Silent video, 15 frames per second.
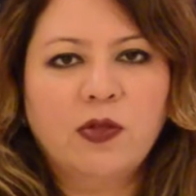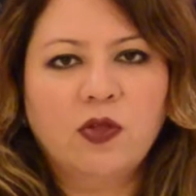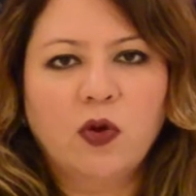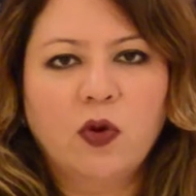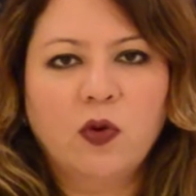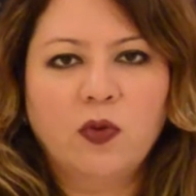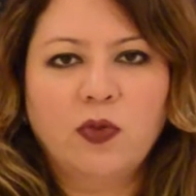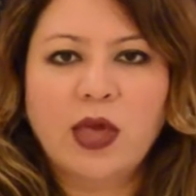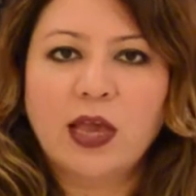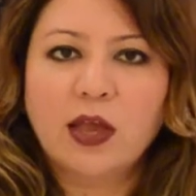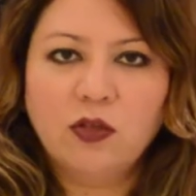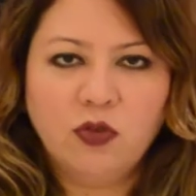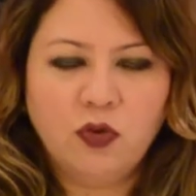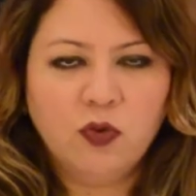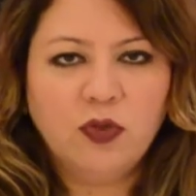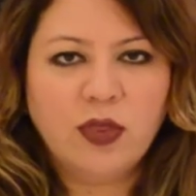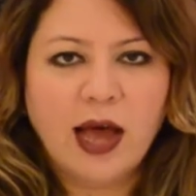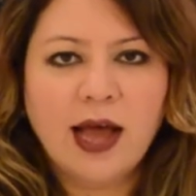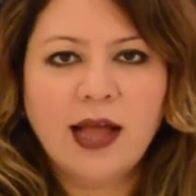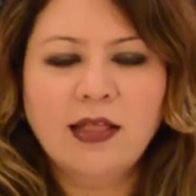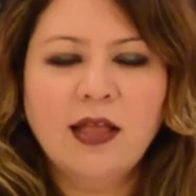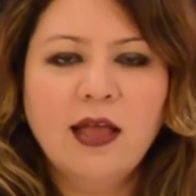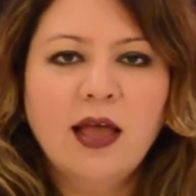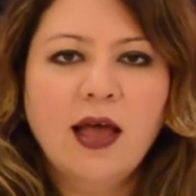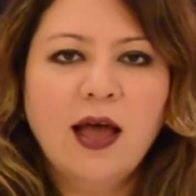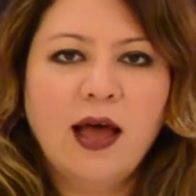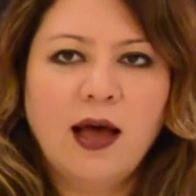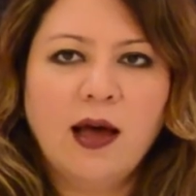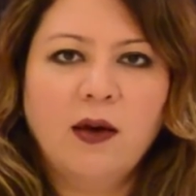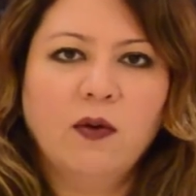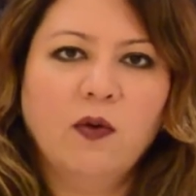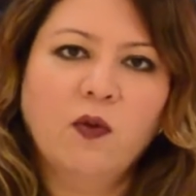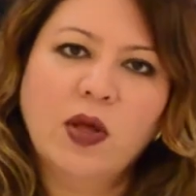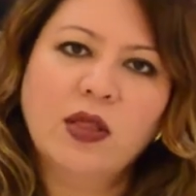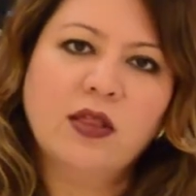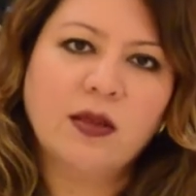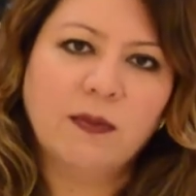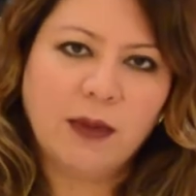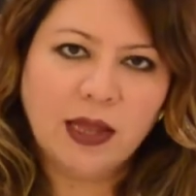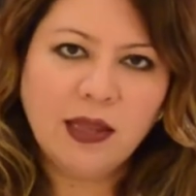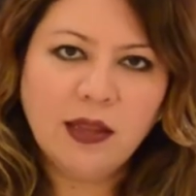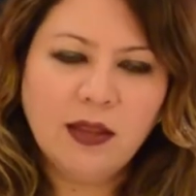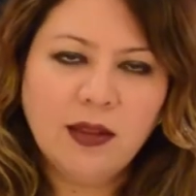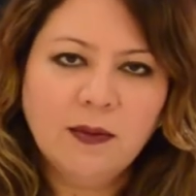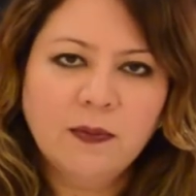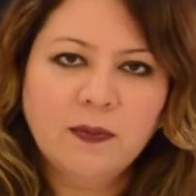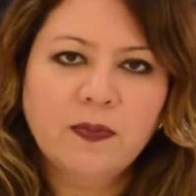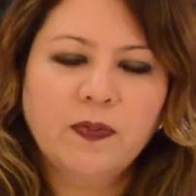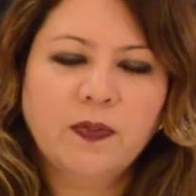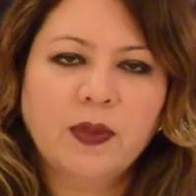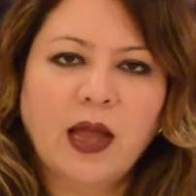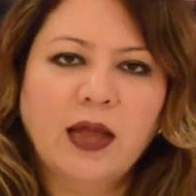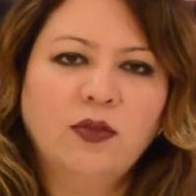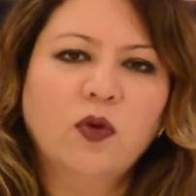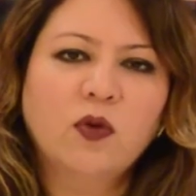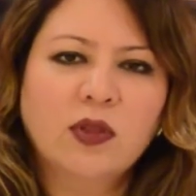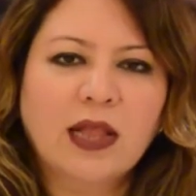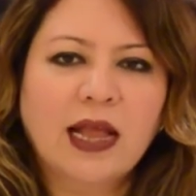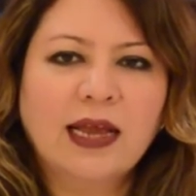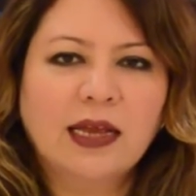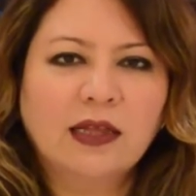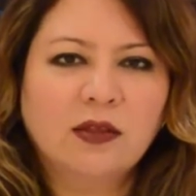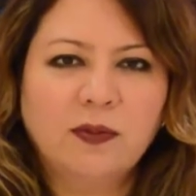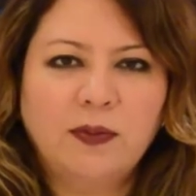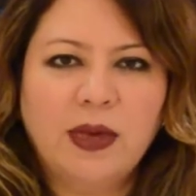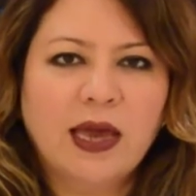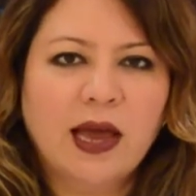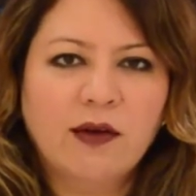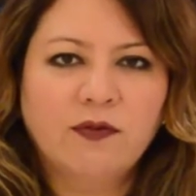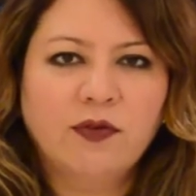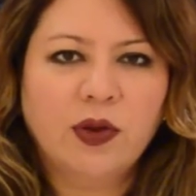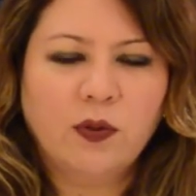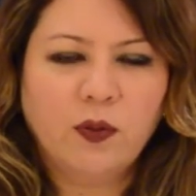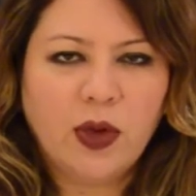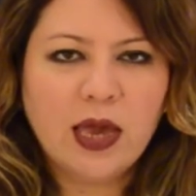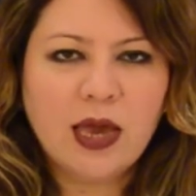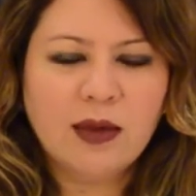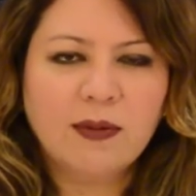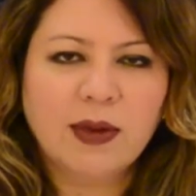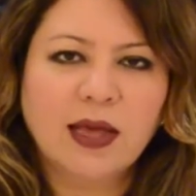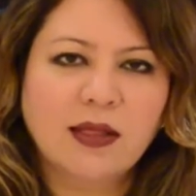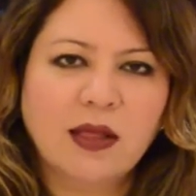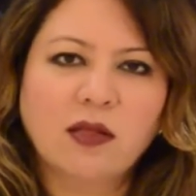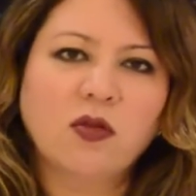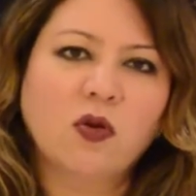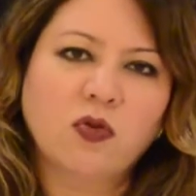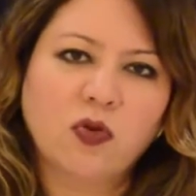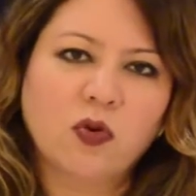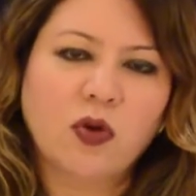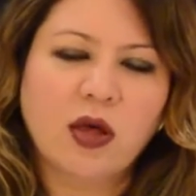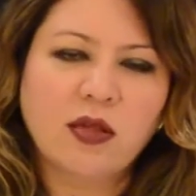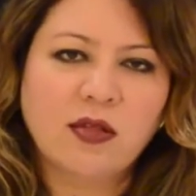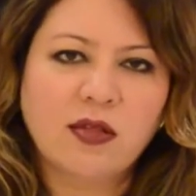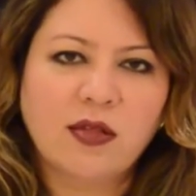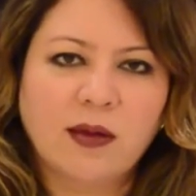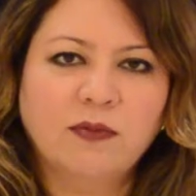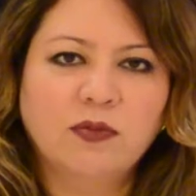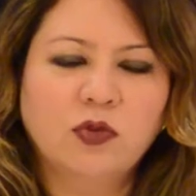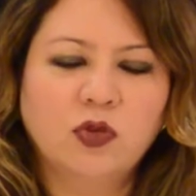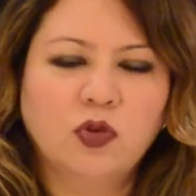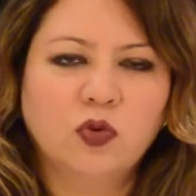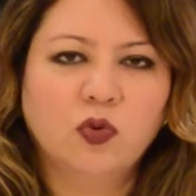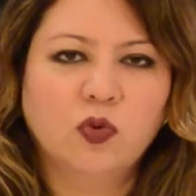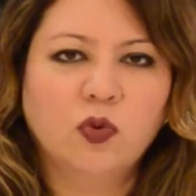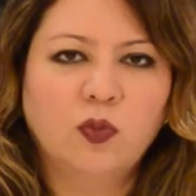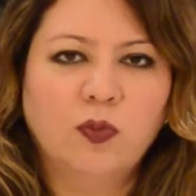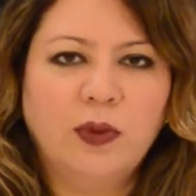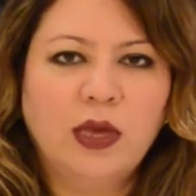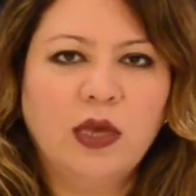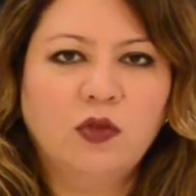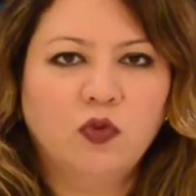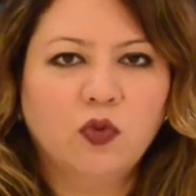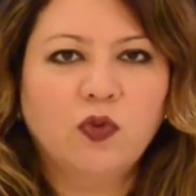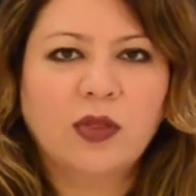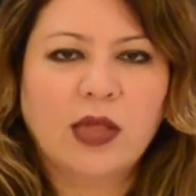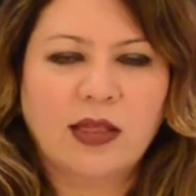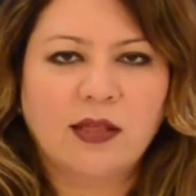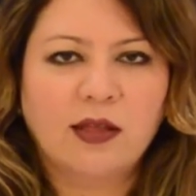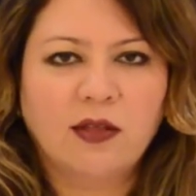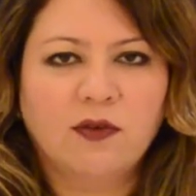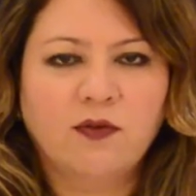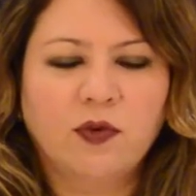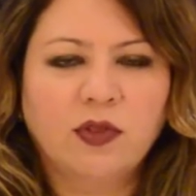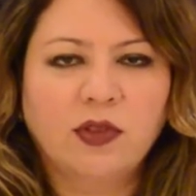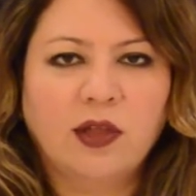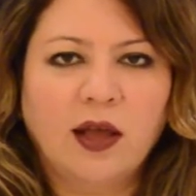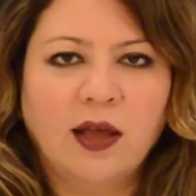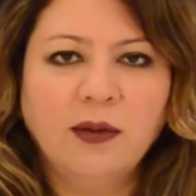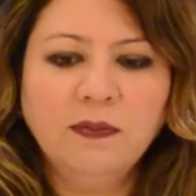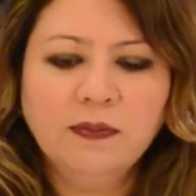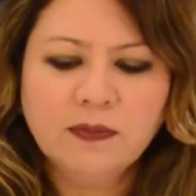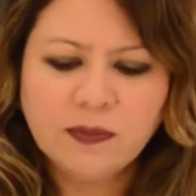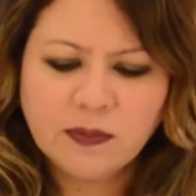So they can do that once a month. I don't like it to be every week, because that also causes them to be too sensitive with time,